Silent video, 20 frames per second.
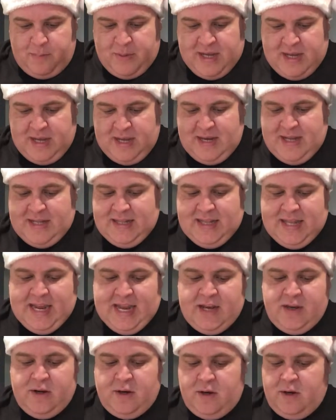pin and
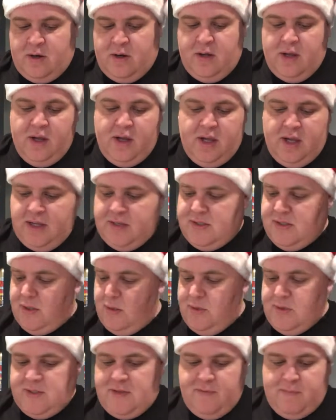lanyard
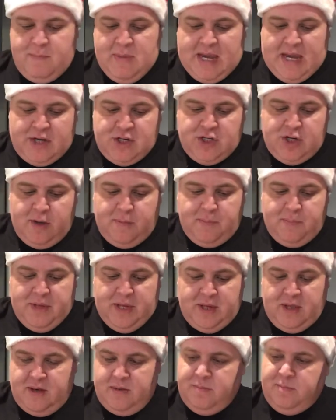exclusive mashup
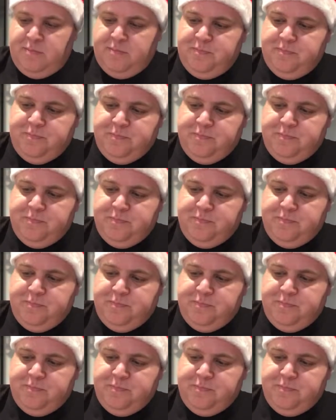pin,